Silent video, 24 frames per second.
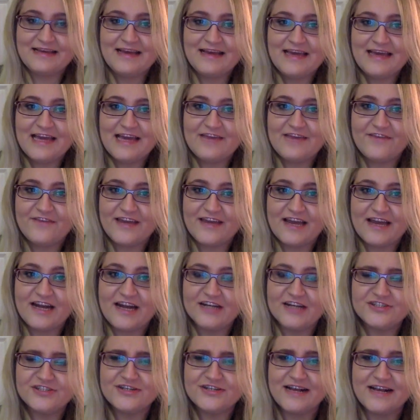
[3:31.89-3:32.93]
If a
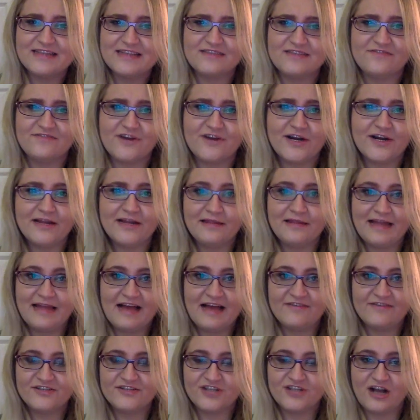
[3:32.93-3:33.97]
character has a very
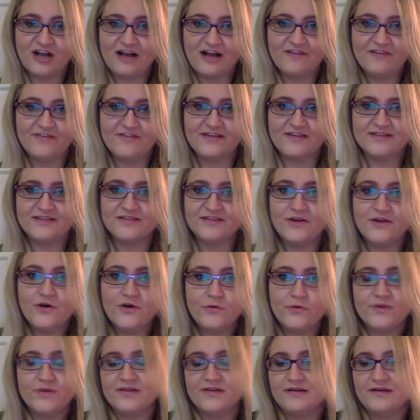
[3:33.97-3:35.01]
lavish office
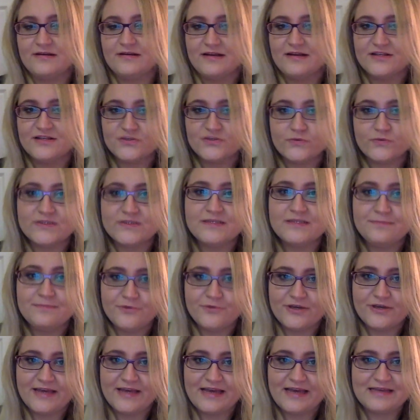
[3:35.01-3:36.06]
with an exquisite
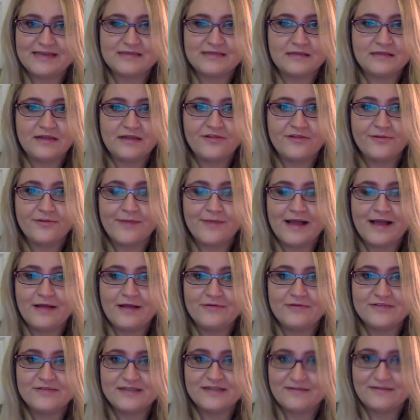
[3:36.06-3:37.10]
bookcase and
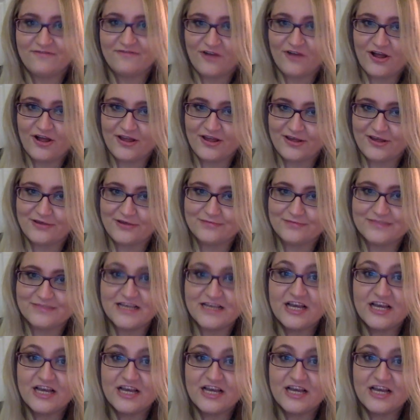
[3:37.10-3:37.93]
leather-bound volumes,